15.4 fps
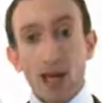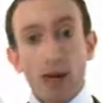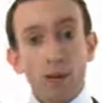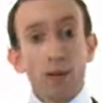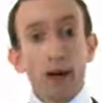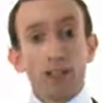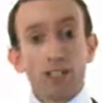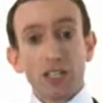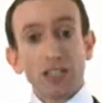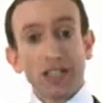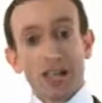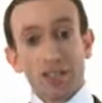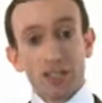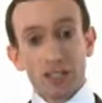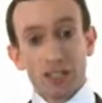I just
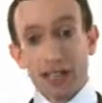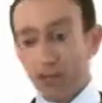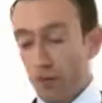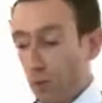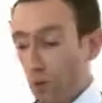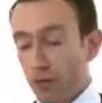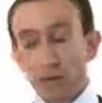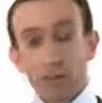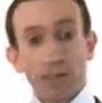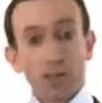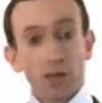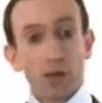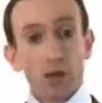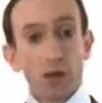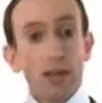have to say one
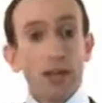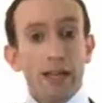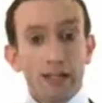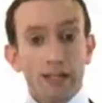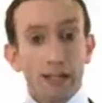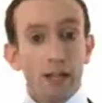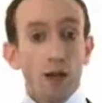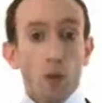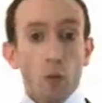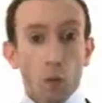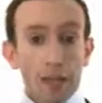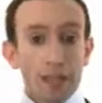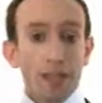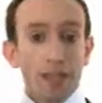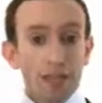thing, though, is that
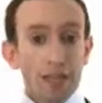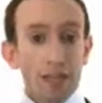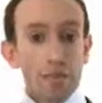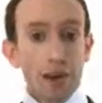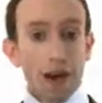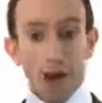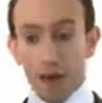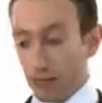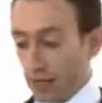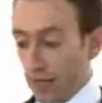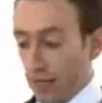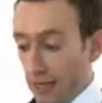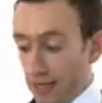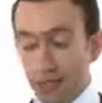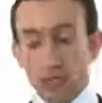when you're in the bath,
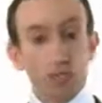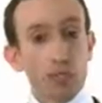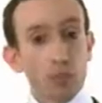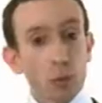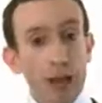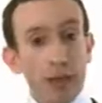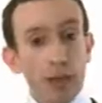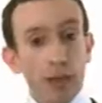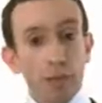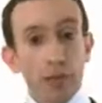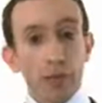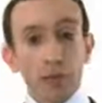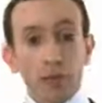it does swell up.